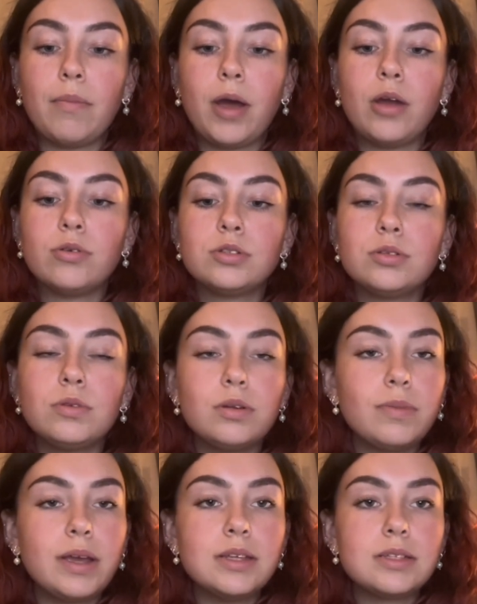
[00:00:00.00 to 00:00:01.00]
but I also want to
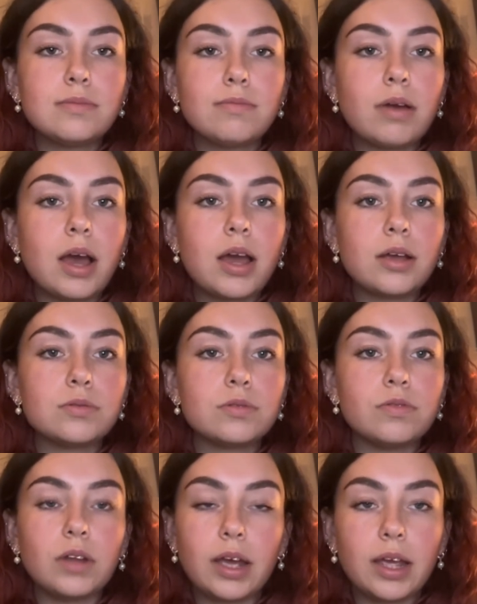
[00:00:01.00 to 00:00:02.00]
make some bags
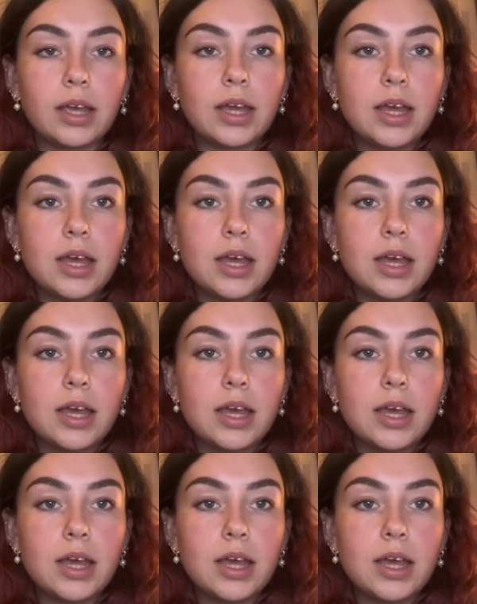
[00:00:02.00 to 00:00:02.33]
with like